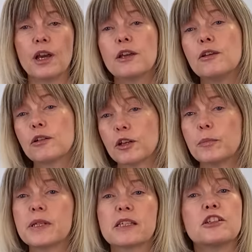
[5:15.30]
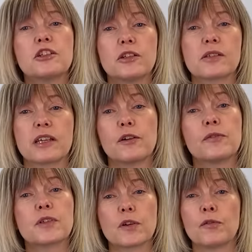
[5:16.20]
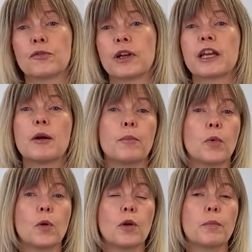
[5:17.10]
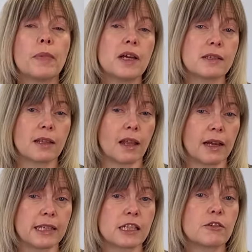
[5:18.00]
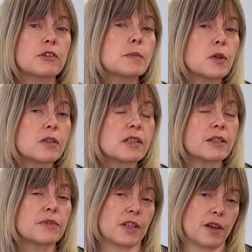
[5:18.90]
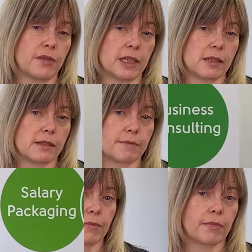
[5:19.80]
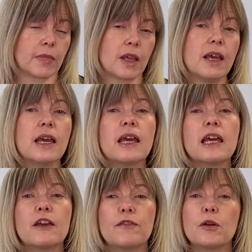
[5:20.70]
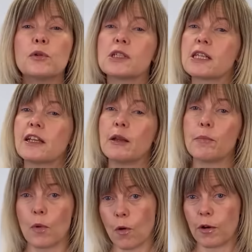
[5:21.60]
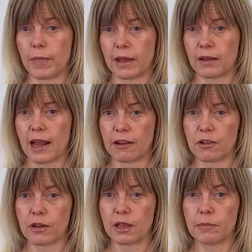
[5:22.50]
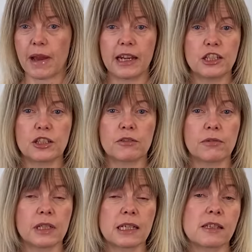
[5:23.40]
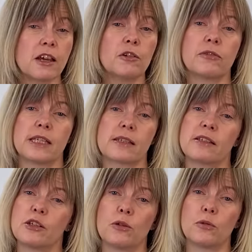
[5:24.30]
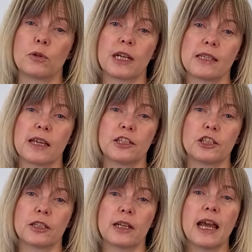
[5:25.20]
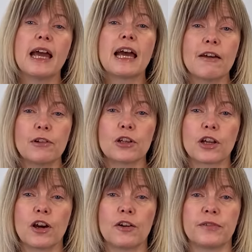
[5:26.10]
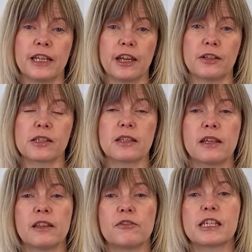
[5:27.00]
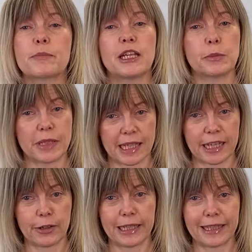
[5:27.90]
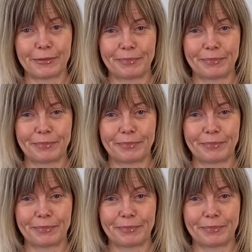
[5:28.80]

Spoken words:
you could position yourself as offering a more personalised, responsive service. If you want to learn more about how you can manage the external risks to your organisation, have a look at our videos in the risk management series.